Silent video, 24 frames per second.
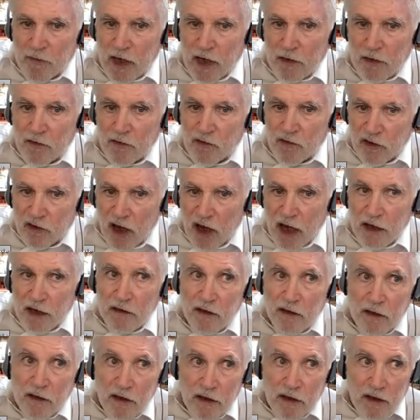It's
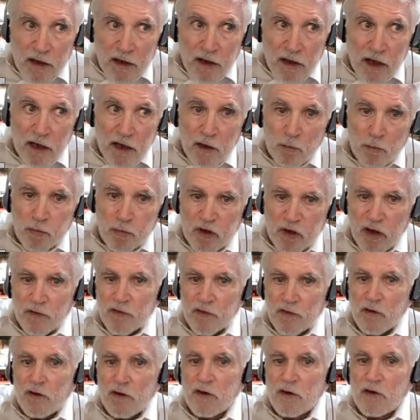like an
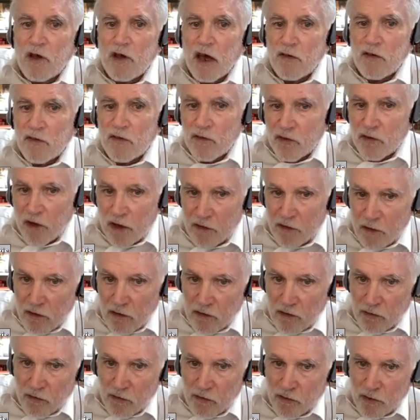implicit death
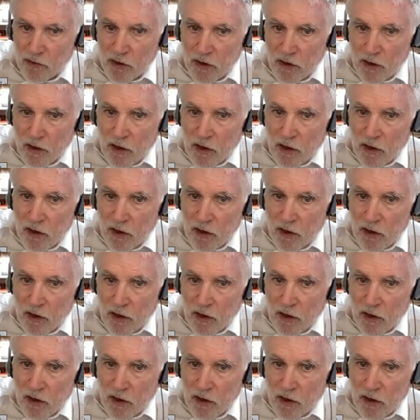sentence